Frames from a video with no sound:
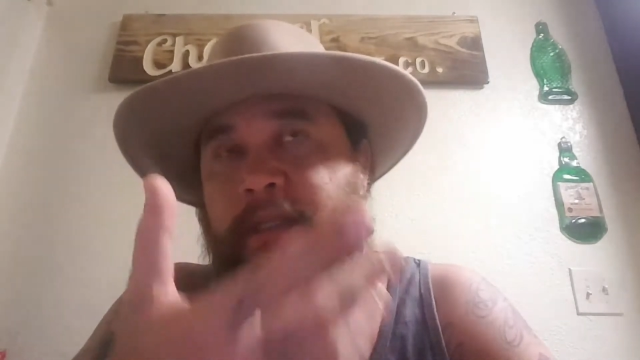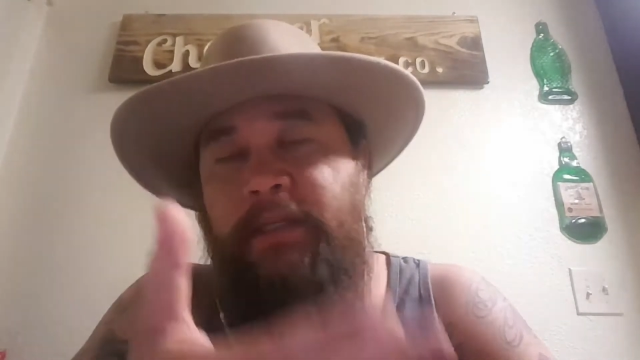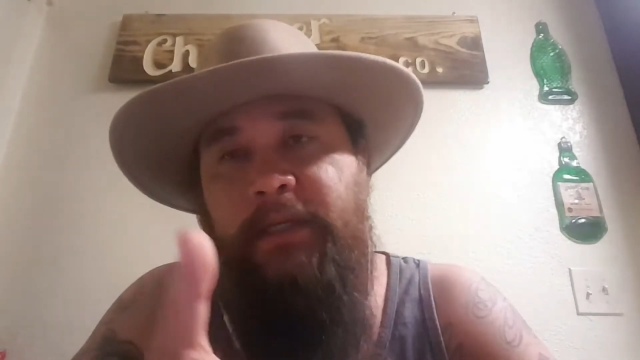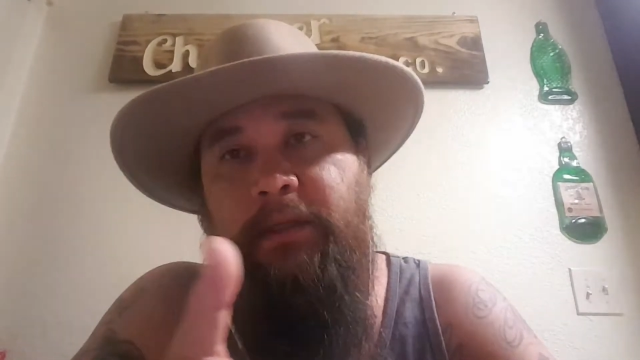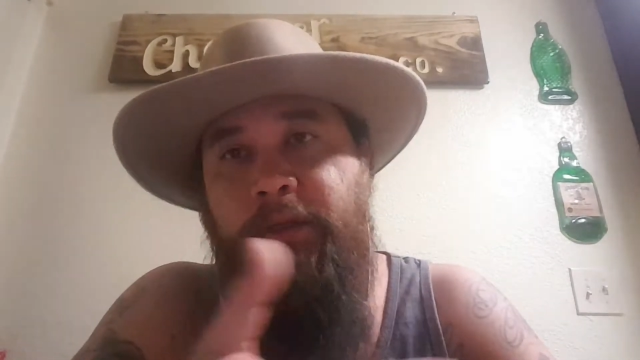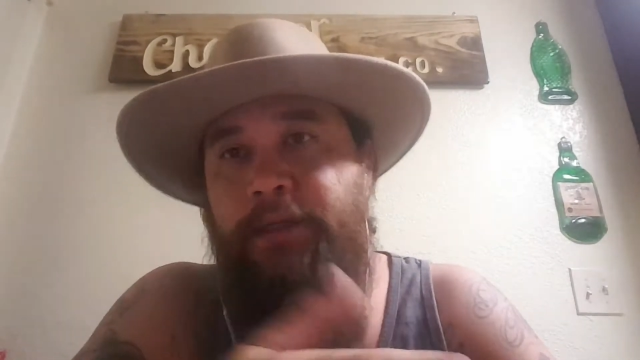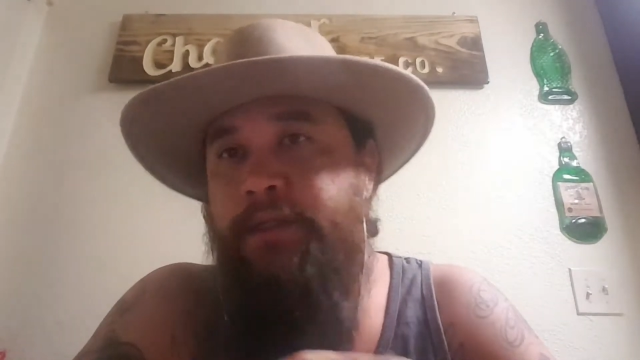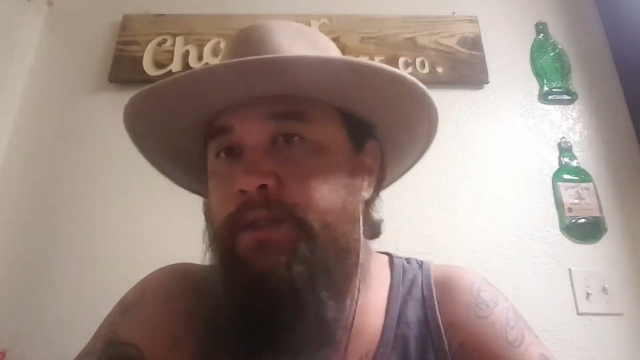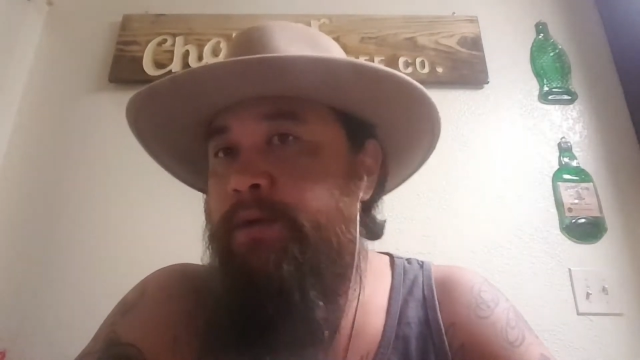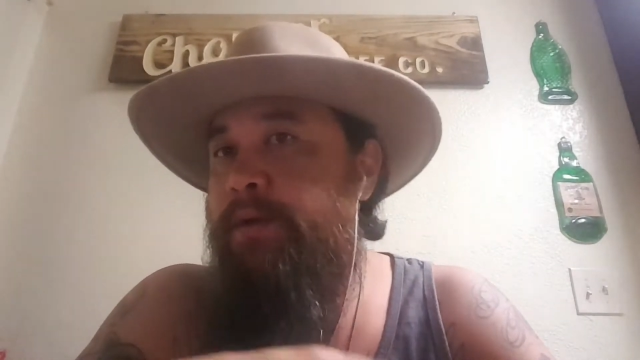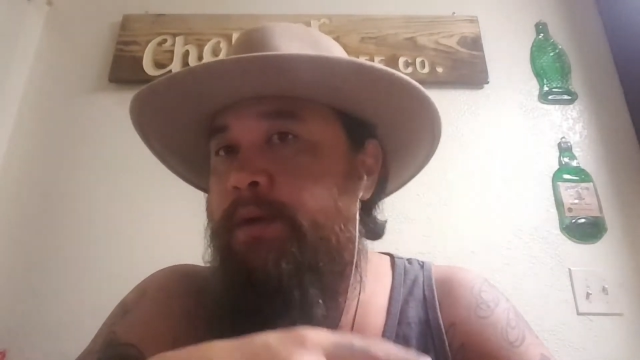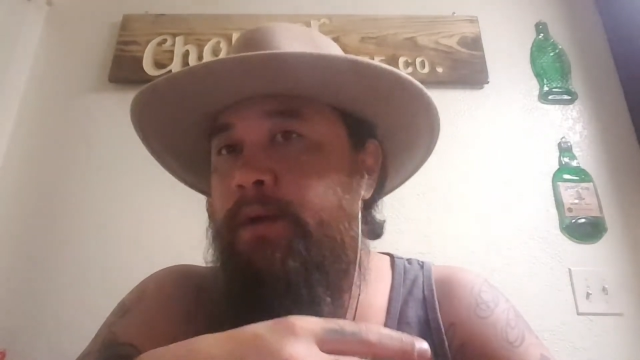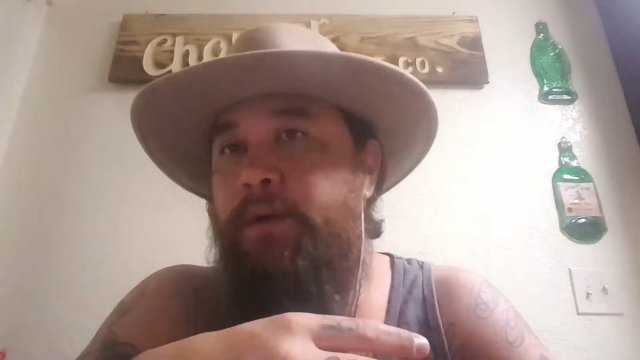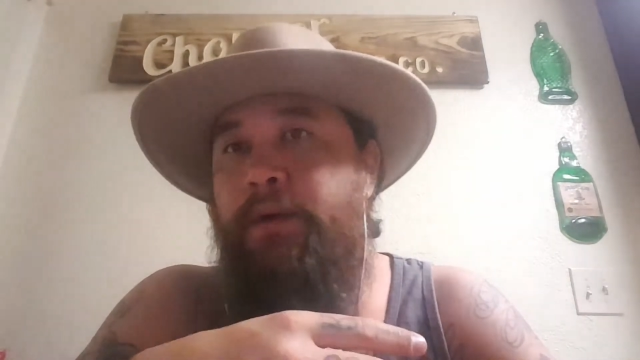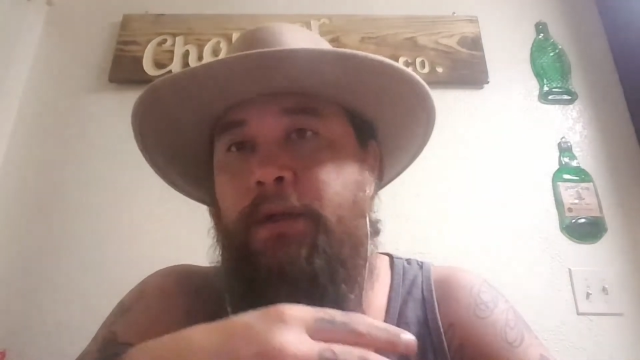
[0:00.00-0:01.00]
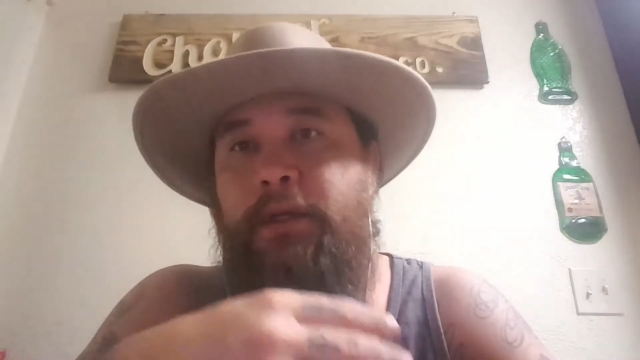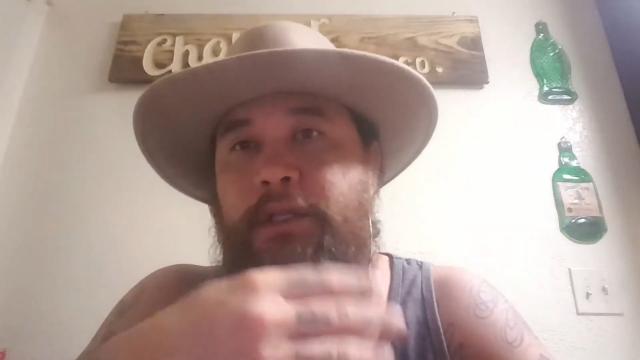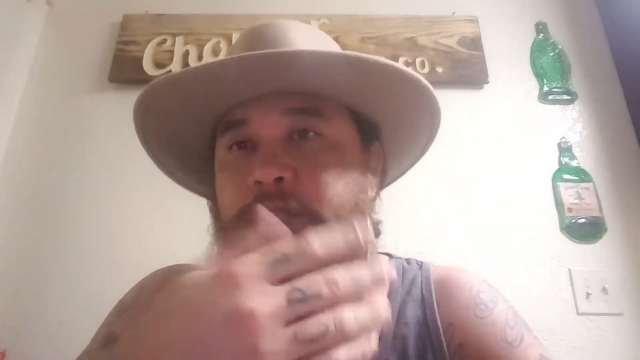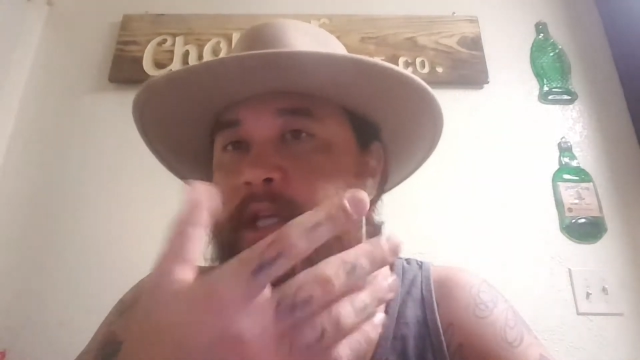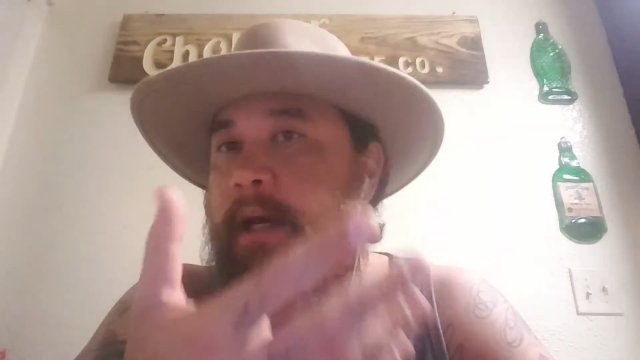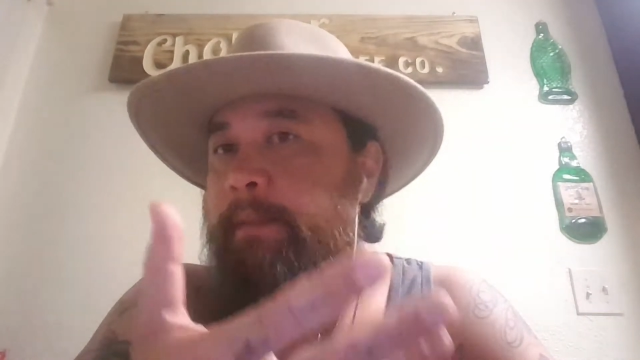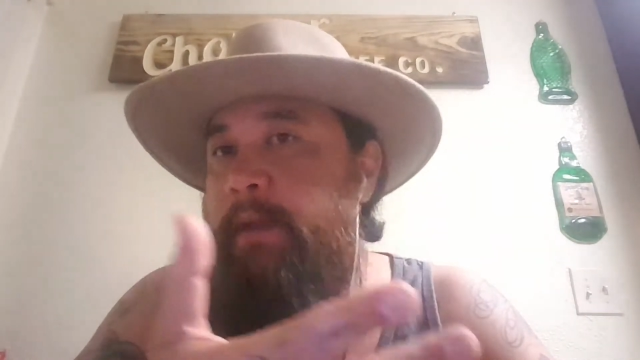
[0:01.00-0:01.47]
dealers or a
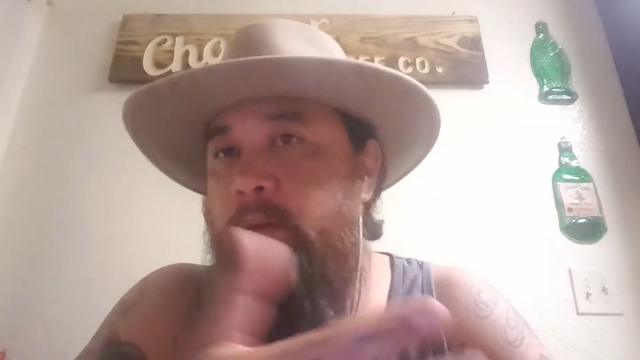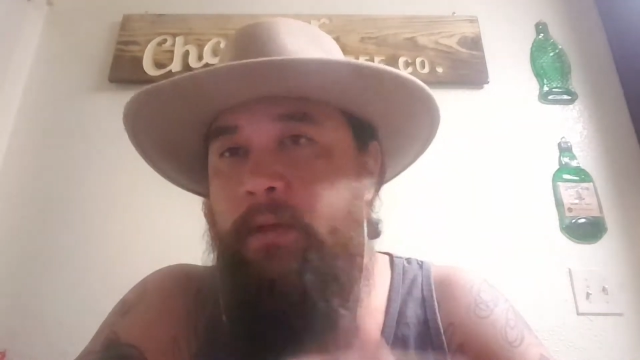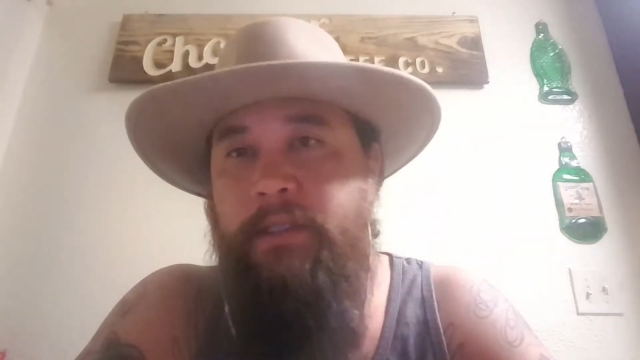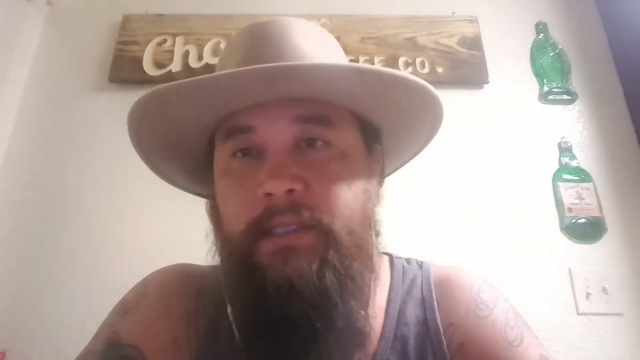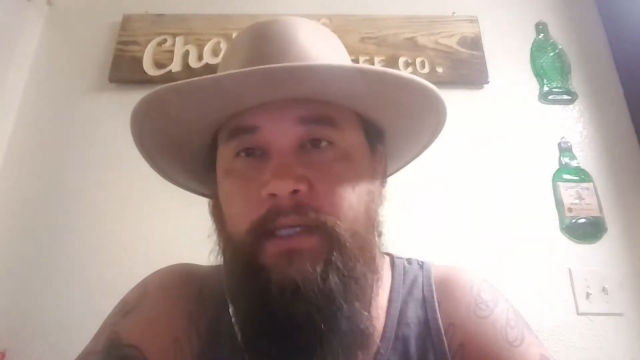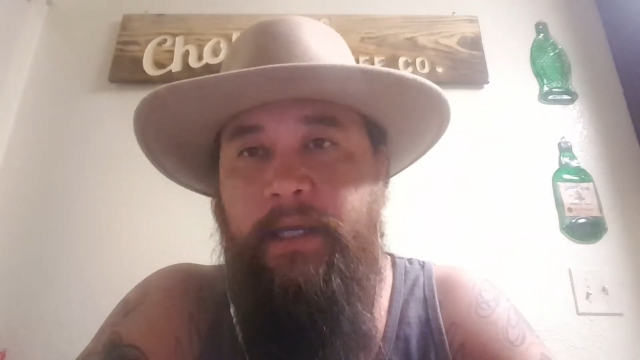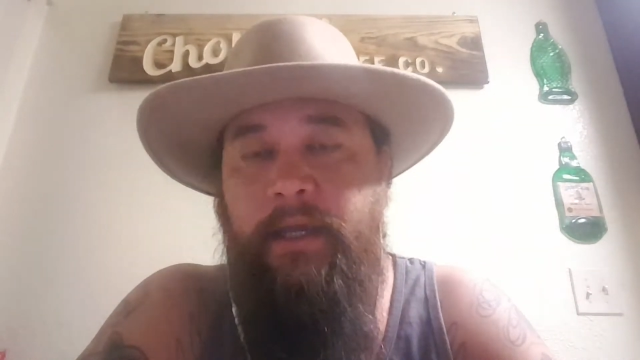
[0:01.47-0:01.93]
shop that wants to